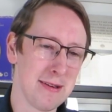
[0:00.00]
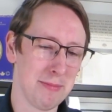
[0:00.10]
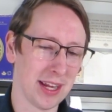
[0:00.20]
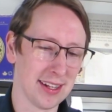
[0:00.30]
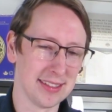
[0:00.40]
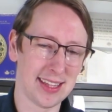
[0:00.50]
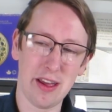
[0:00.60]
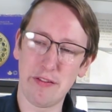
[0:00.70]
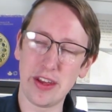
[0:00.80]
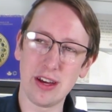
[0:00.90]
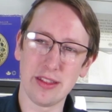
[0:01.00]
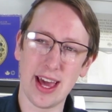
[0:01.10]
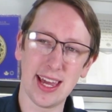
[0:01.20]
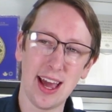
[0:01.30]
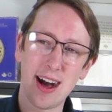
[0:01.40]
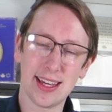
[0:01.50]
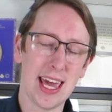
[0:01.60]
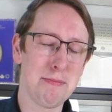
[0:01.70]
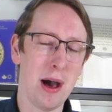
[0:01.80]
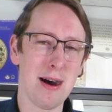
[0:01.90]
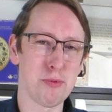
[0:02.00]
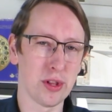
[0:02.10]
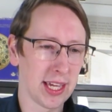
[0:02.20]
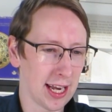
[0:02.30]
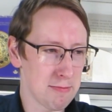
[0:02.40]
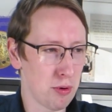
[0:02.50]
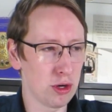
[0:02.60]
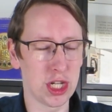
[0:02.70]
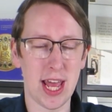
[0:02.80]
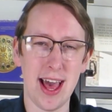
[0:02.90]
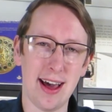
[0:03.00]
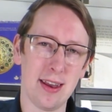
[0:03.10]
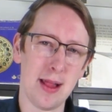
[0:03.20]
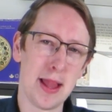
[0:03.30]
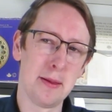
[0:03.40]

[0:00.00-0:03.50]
because they feel they can't keep up, or they're getting pushed out